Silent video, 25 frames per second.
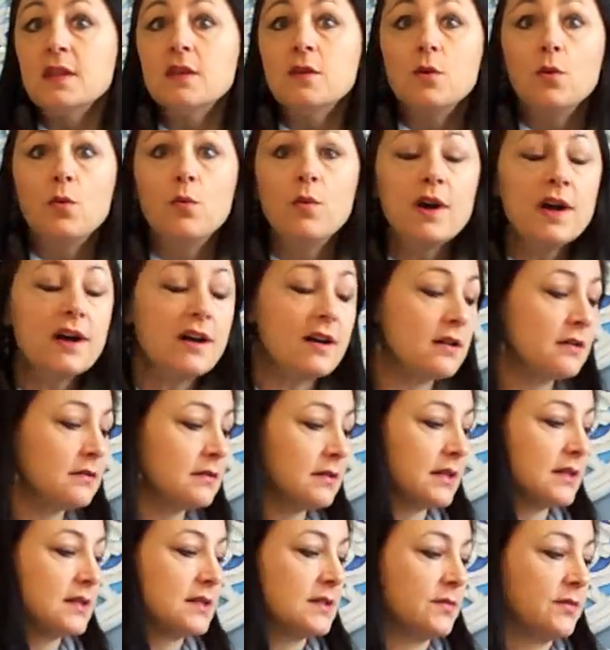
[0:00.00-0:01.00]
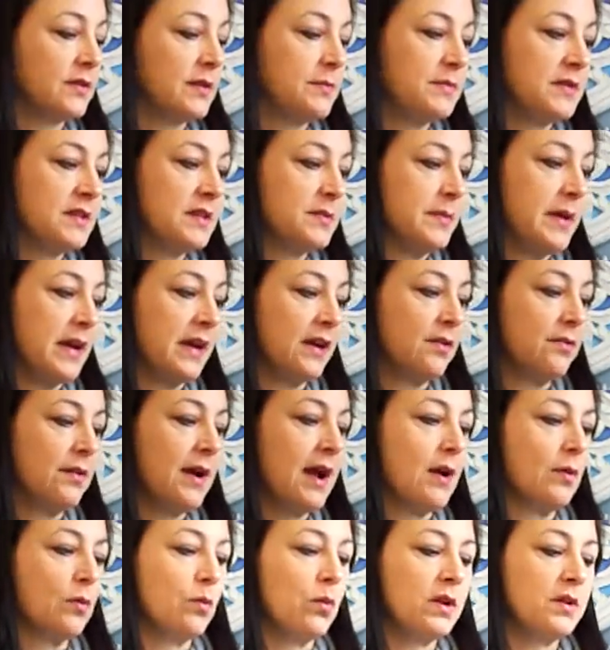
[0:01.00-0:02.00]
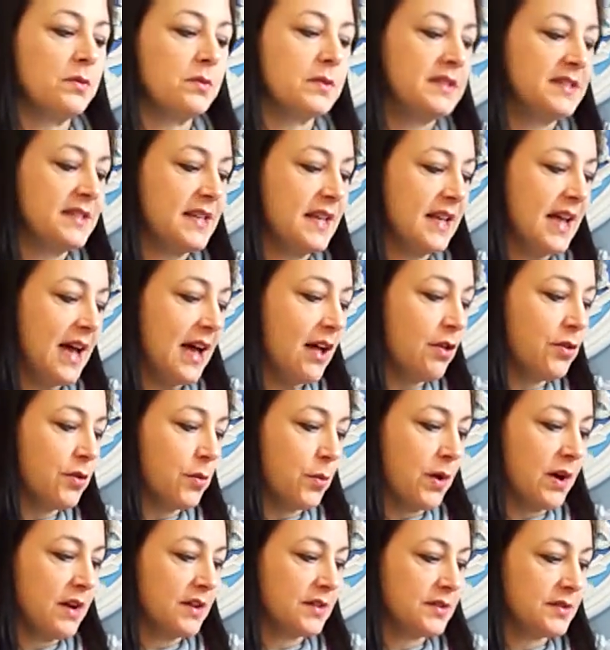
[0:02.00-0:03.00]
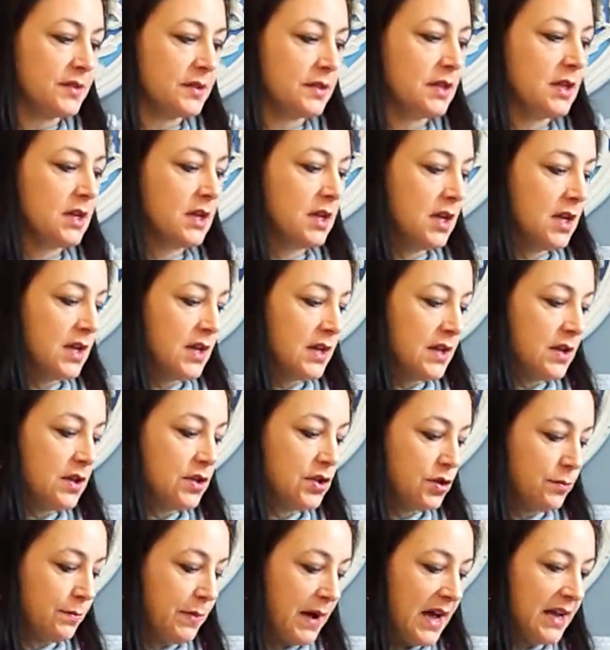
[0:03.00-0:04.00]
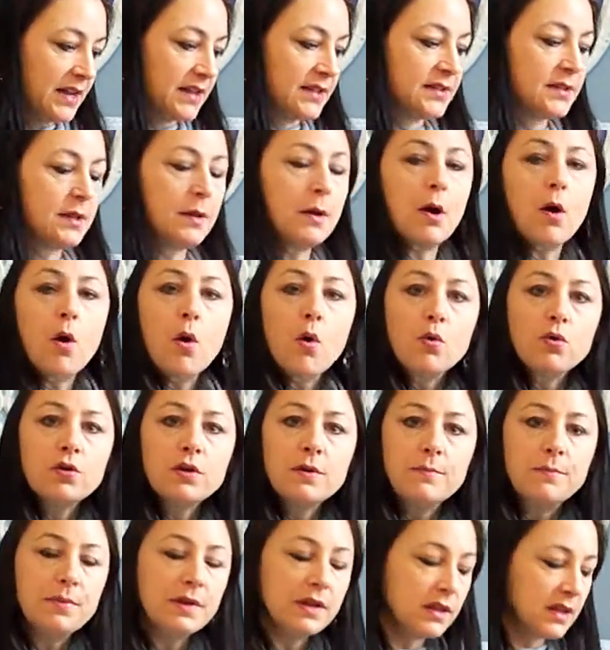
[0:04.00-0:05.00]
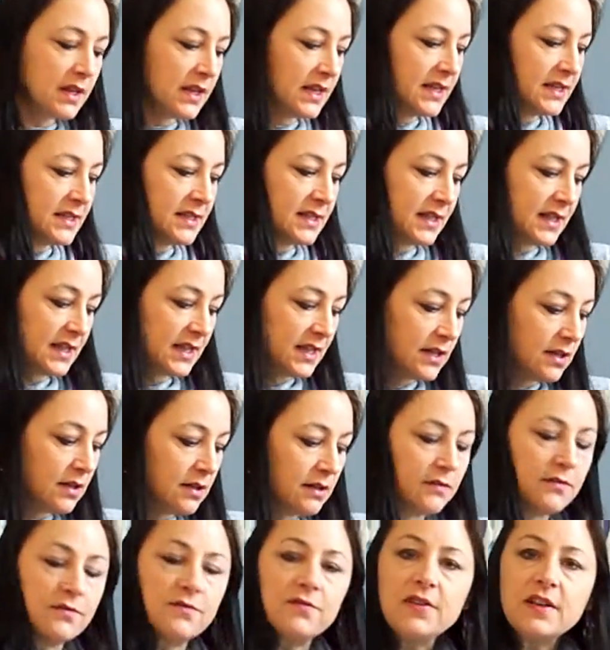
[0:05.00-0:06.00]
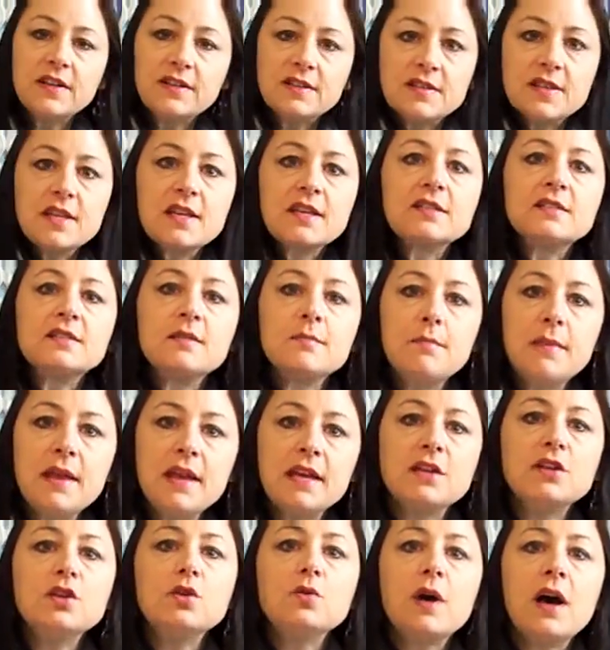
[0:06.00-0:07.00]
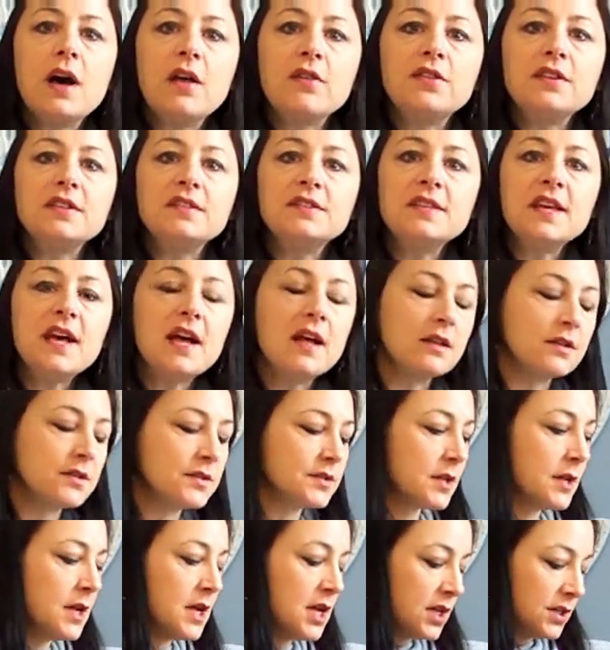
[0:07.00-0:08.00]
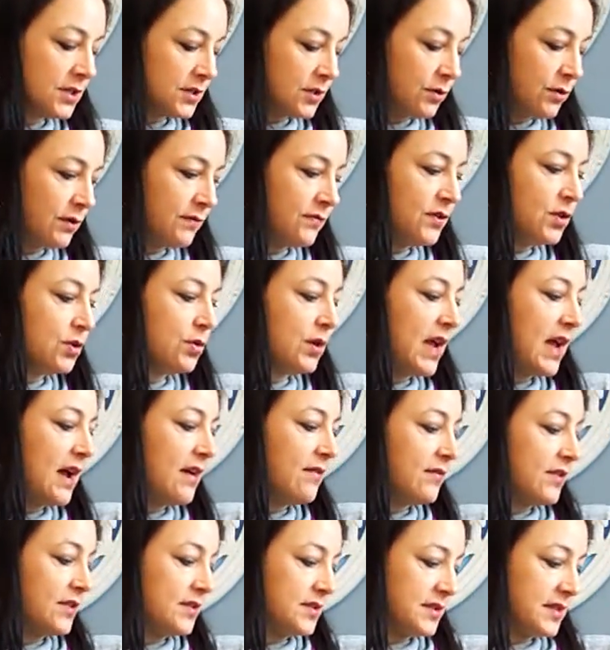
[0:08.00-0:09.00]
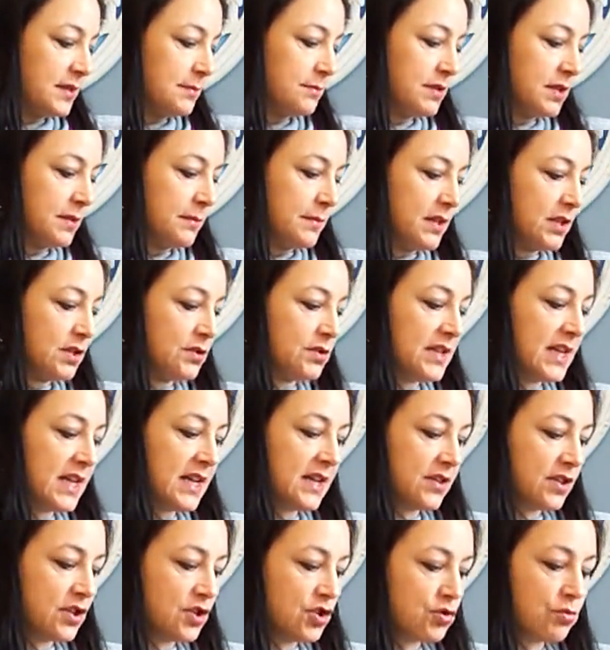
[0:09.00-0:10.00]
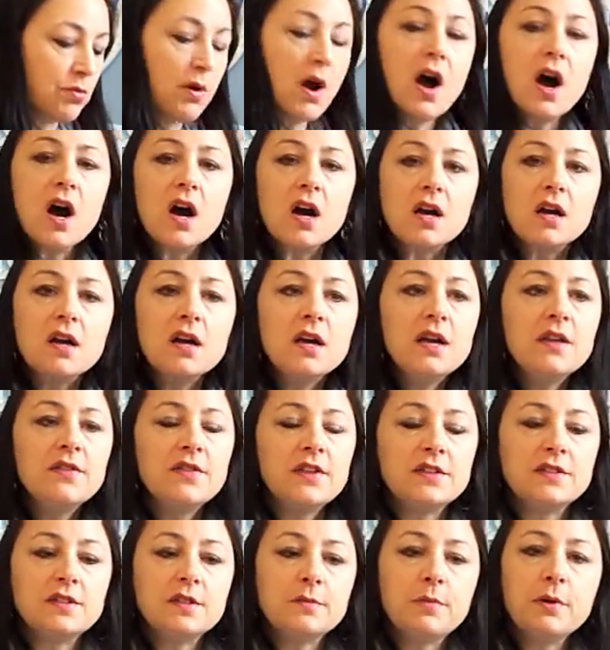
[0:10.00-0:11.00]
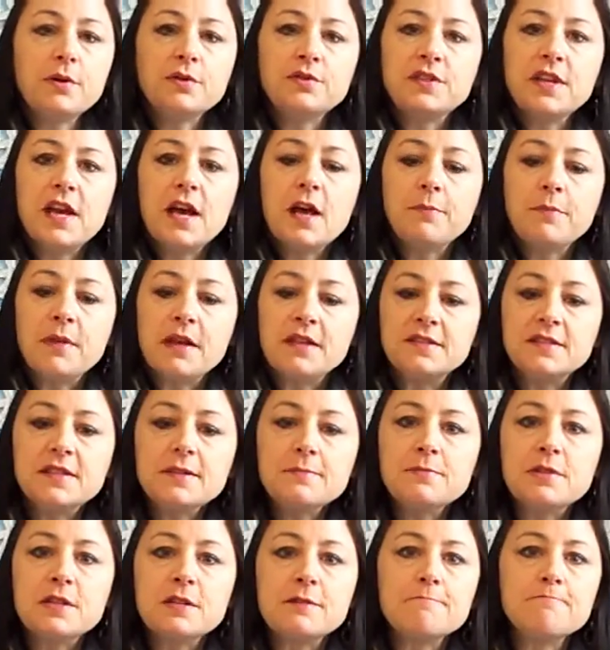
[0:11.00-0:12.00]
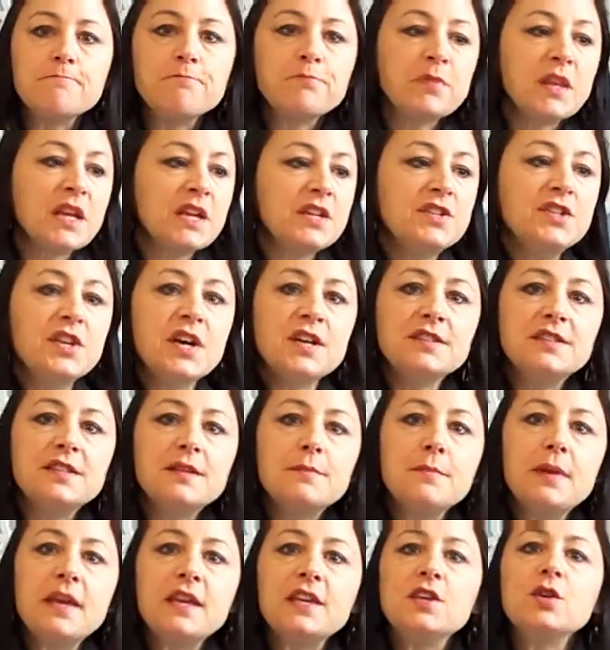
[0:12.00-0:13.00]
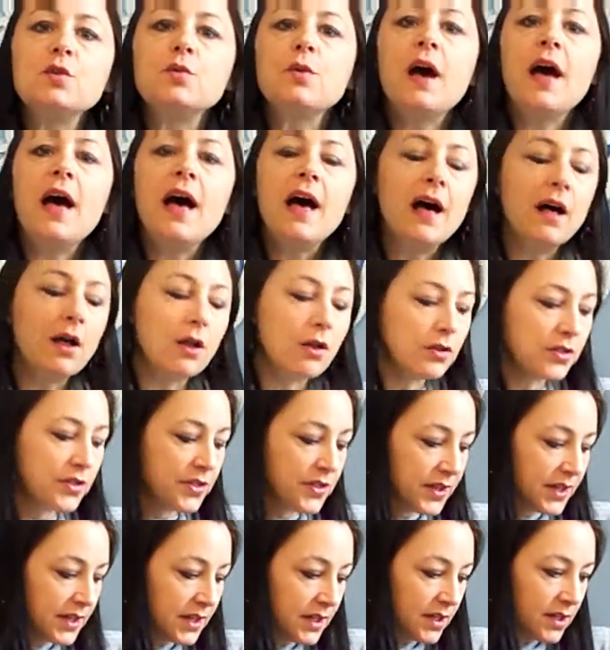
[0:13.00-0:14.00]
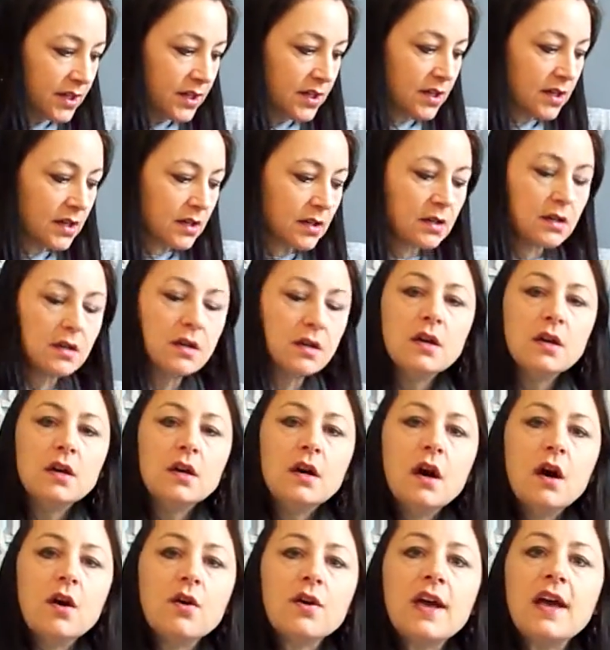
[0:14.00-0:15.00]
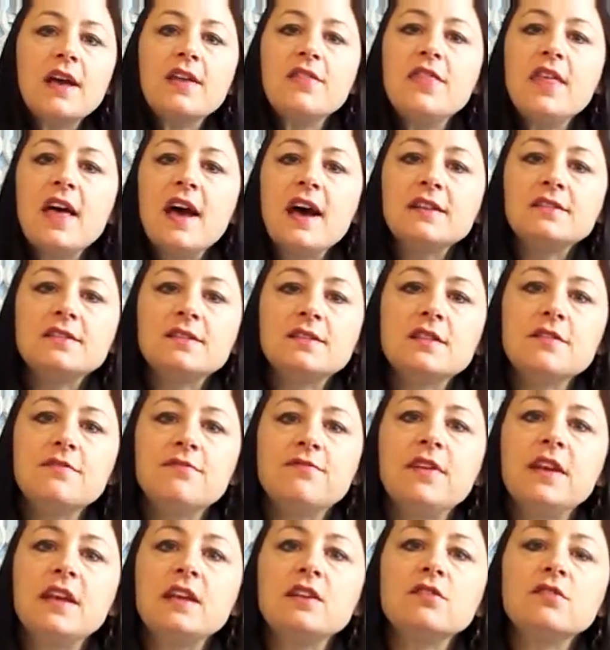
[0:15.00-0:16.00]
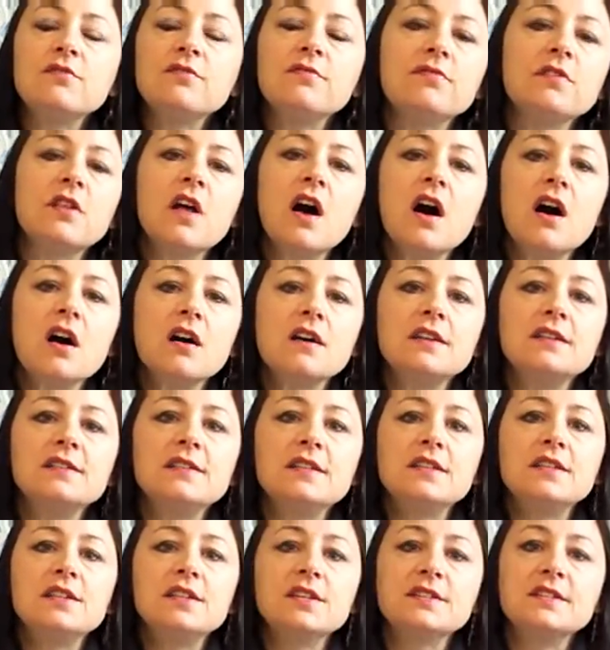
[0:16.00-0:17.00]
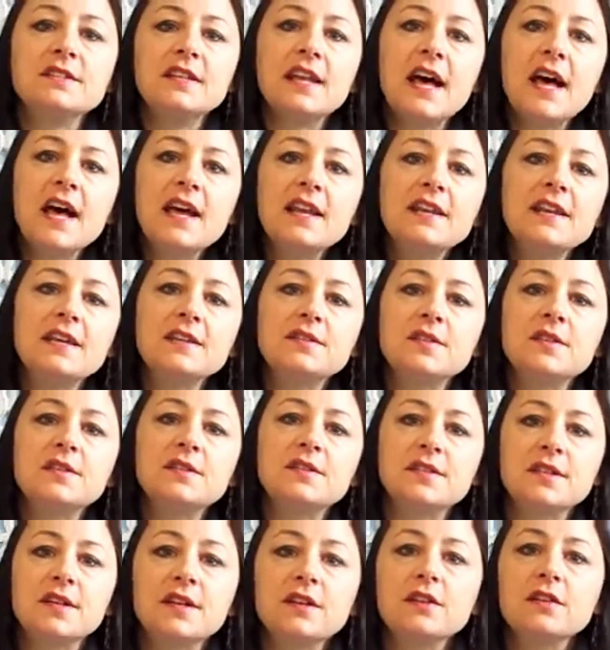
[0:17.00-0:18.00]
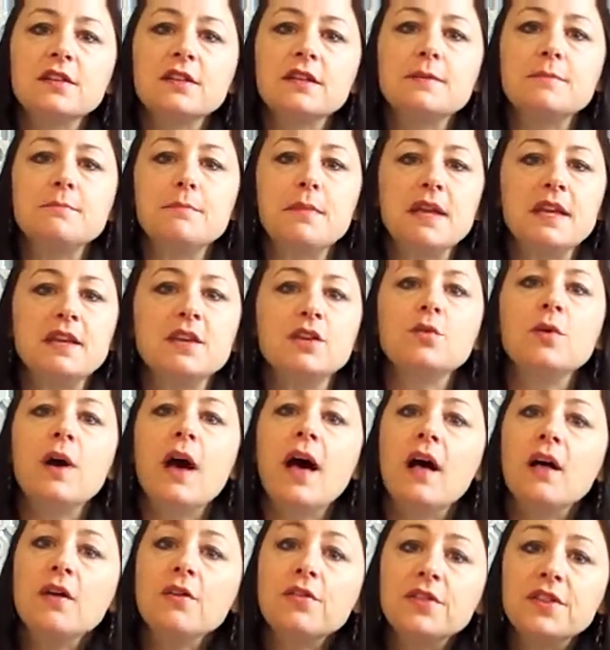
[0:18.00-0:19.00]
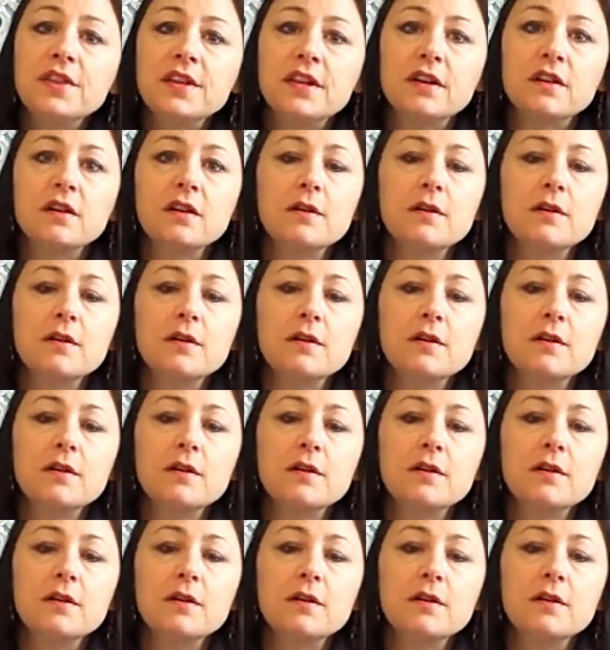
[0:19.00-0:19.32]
Well, let's flip this back around. What did we say health was? Your body's own ability to heal and fix things and make new healthy cells. So if you have the symptom and you take the drug that's supposed to help that symptom, does it make you healthier? Okay, that's the fatal flaw, is it does not necessarily make you healthier.